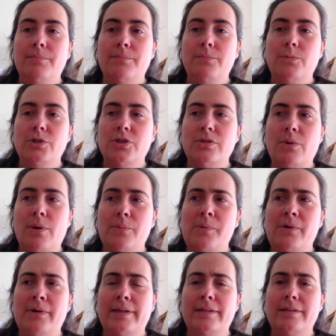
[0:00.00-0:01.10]
which is quite
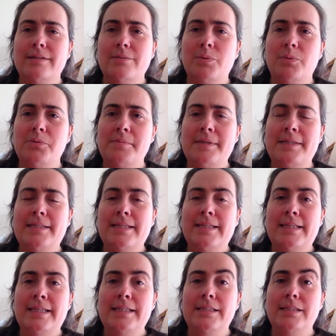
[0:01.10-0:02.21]
worrying because I probably didn't
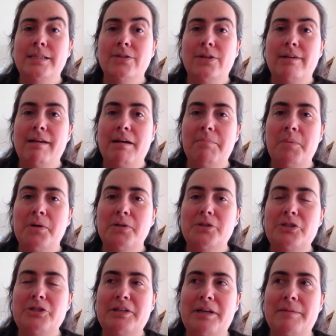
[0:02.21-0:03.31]
need to dye that much
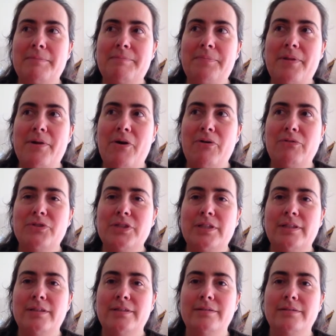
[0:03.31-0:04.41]

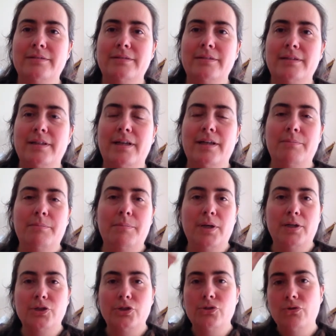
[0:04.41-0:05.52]
after
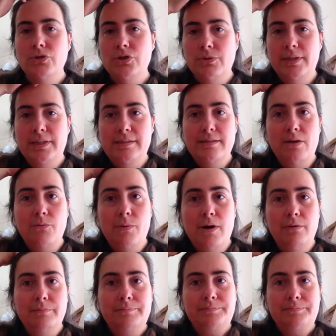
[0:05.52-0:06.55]
Plush not doing so well.